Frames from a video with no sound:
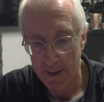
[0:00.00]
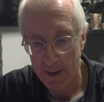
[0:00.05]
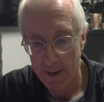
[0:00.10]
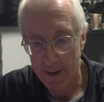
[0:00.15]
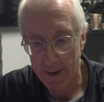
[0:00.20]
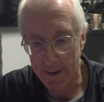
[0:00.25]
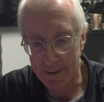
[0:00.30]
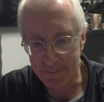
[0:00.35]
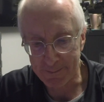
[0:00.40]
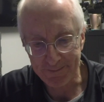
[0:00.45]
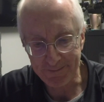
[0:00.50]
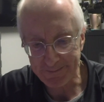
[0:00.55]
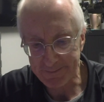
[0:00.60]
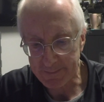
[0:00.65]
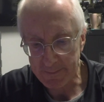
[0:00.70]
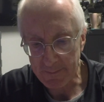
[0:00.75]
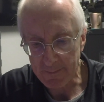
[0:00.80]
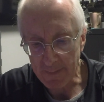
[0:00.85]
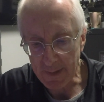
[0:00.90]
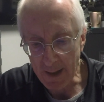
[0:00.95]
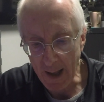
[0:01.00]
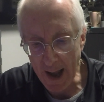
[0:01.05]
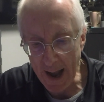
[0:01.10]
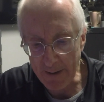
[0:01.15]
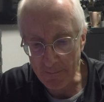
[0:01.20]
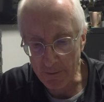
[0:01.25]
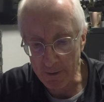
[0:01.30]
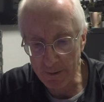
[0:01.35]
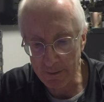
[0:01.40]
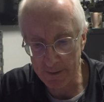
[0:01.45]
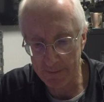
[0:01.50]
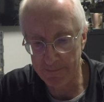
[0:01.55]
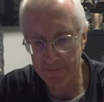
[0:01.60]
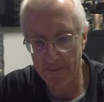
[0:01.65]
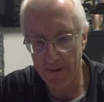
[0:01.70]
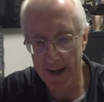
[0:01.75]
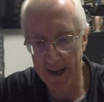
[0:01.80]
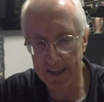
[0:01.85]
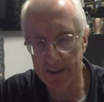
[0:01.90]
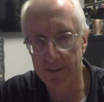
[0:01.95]
I really
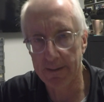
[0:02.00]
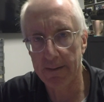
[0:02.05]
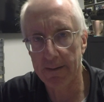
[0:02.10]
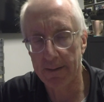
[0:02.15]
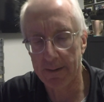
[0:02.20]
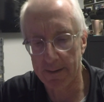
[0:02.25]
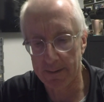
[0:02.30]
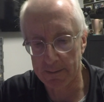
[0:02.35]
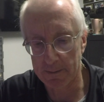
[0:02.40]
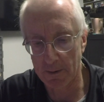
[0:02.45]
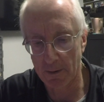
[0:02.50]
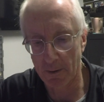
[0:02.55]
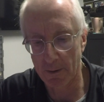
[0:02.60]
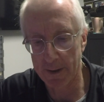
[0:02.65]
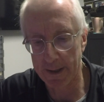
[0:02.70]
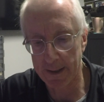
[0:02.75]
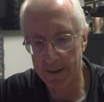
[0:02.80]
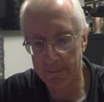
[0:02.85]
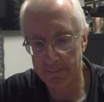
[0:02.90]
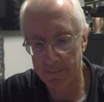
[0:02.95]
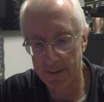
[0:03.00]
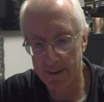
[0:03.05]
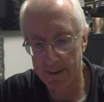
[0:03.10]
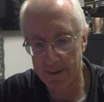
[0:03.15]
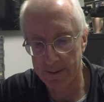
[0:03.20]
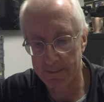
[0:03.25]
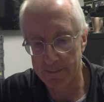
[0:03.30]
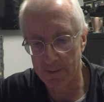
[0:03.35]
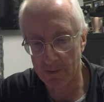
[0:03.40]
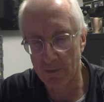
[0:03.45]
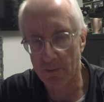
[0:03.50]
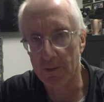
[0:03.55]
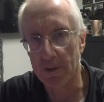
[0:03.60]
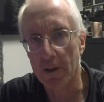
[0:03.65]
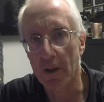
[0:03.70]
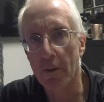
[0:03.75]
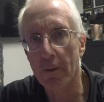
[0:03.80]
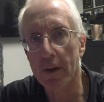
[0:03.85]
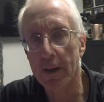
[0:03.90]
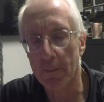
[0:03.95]
find learning this
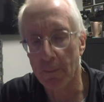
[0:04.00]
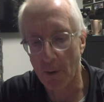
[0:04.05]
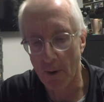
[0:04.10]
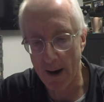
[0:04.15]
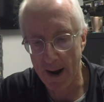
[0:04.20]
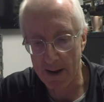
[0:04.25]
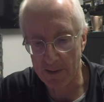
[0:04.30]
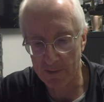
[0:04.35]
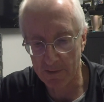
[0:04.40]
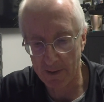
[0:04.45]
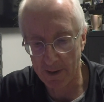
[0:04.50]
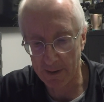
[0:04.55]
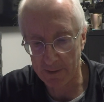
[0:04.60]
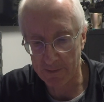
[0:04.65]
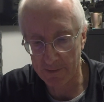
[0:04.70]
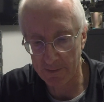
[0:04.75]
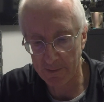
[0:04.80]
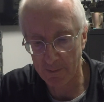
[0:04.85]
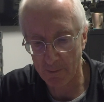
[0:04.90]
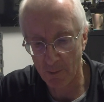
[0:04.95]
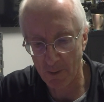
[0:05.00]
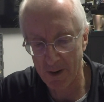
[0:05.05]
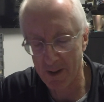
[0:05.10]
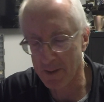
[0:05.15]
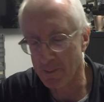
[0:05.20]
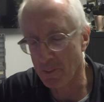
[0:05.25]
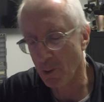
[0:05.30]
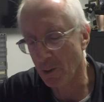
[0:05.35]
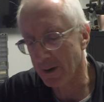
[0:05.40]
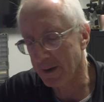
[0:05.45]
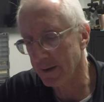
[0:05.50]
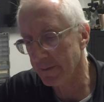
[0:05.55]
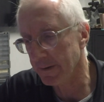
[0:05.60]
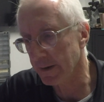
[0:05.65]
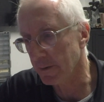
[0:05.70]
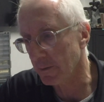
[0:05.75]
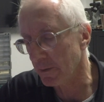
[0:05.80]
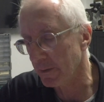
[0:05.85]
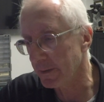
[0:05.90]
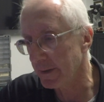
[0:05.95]
reloading process, one of the more
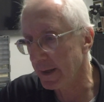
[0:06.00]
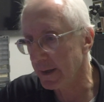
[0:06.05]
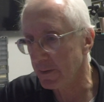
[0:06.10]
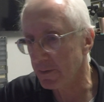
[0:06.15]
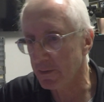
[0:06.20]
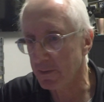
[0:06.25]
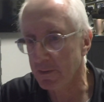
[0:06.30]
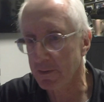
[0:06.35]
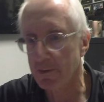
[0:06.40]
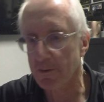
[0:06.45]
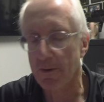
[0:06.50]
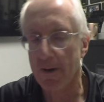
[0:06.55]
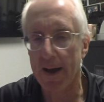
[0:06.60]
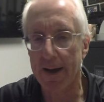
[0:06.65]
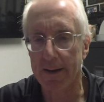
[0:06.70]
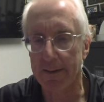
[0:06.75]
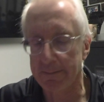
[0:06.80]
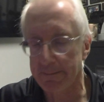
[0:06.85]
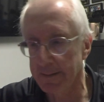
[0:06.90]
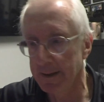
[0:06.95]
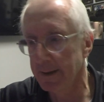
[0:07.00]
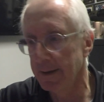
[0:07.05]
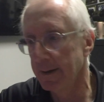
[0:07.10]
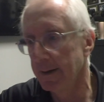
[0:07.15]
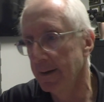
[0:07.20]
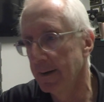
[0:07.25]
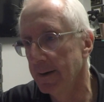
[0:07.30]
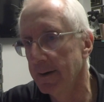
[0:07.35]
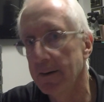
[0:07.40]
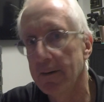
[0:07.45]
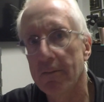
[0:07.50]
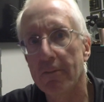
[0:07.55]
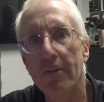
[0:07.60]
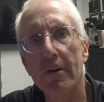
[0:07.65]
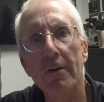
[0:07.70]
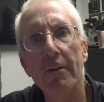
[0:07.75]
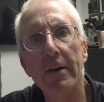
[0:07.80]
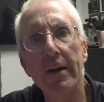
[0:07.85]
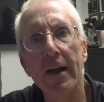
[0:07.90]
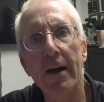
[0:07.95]
difficult things is try to
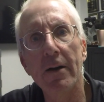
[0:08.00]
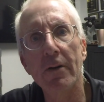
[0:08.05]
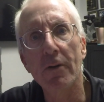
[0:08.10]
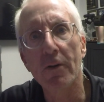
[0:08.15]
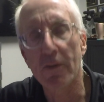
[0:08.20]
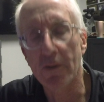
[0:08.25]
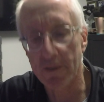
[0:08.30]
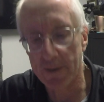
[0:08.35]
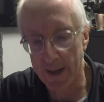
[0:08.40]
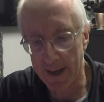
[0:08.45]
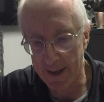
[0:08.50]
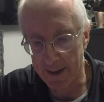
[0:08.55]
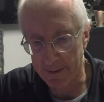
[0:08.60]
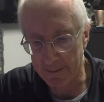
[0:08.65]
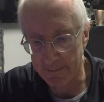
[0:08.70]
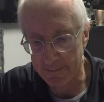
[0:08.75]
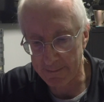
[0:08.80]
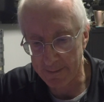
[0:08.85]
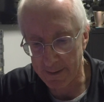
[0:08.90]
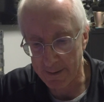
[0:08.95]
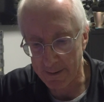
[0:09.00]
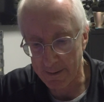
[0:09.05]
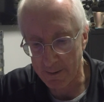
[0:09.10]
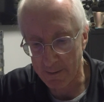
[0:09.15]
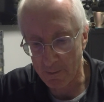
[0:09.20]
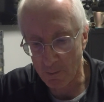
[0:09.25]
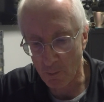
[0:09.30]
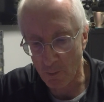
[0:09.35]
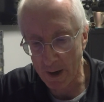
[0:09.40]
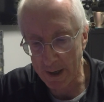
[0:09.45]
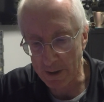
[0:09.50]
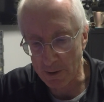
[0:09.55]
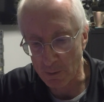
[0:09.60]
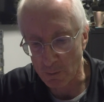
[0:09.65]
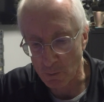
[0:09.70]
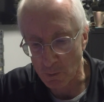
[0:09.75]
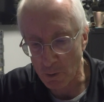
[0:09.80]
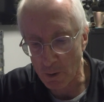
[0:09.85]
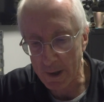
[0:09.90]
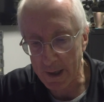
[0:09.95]
really understand what you're
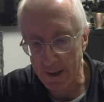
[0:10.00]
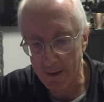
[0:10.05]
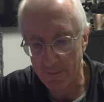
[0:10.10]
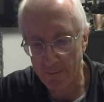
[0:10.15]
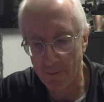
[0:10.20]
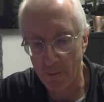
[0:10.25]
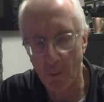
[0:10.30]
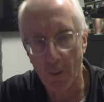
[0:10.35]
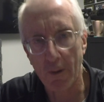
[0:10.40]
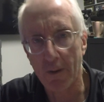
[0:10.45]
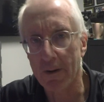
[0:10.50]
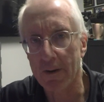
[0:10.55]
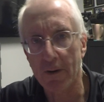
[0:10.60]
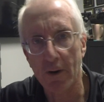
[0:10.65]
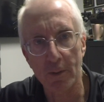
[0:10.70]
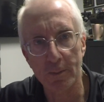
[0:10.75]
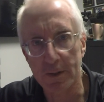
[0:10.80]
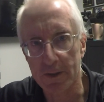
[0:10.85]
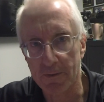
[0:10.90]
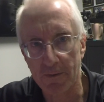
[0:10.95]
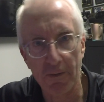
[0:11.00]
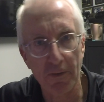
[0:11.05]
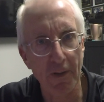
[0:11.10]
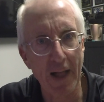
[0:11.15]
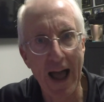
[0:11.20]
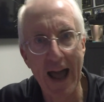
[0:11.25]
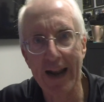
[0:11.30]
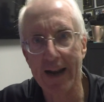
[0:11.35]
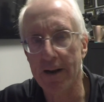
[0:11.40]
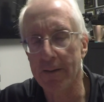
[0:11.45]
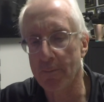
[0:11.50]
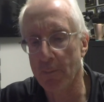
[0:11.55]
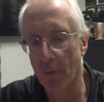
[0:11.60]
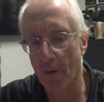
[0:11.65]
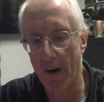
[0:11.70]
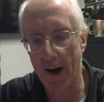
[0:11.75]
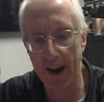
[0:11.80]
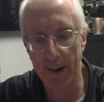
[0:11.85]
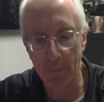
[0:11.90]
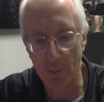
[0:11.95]
looking for in terms of flattened
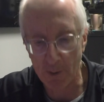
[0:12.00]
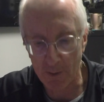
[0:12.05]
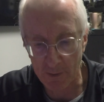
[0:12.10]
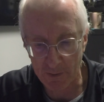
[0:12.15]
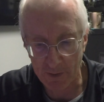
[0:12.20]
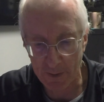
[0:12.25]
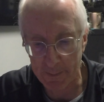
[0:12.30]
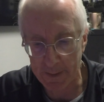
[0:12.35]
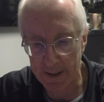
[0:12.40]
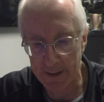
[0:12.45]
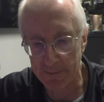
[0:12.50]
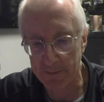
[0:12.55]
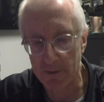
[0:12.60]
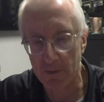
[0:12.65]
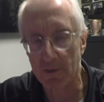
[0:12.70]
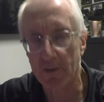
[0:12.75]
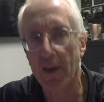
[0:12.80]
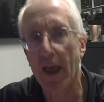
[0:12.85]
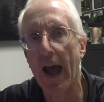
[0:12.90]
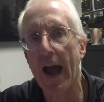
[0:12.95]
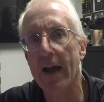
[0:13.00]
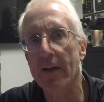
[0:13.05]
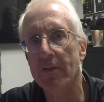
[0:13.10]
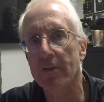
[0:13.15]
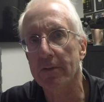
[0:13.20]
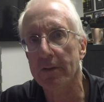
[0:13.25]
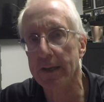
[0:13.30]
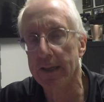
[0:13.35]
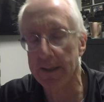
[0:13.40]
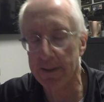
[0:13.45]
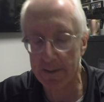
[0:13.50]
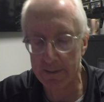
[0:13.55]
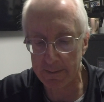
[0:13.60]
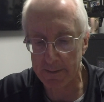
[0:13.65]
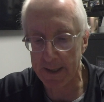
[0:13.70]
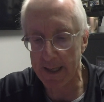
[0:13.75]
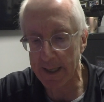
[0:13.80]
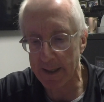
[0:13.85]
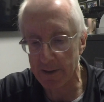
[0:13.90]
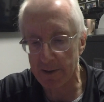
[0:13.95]
primers. I mean, if there's gas
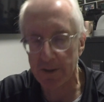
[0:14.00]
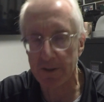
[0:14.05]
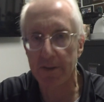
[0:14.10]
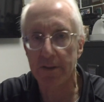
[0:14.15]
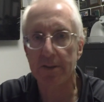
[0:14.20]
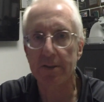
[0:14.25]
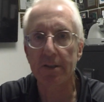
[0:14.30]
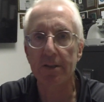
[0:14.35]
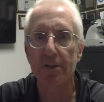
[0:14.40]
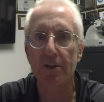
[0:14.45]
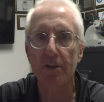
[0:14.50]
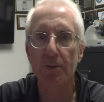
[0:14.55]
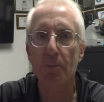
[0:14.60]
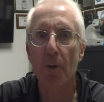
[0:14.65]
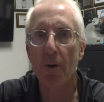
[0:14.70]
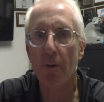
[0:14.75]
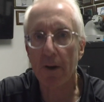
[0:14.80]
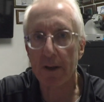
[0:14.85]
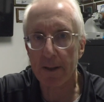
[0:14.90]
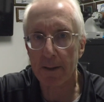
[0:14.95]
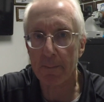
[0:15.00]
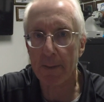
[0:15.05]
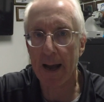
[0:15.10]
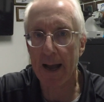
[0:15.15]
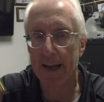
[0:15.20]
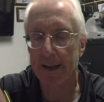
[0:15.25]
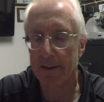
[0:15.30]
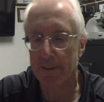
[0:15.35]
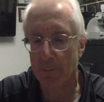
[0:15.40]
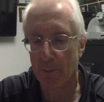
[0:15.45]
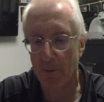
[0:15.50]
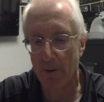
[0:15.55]
leakage and you see smoke on the back of the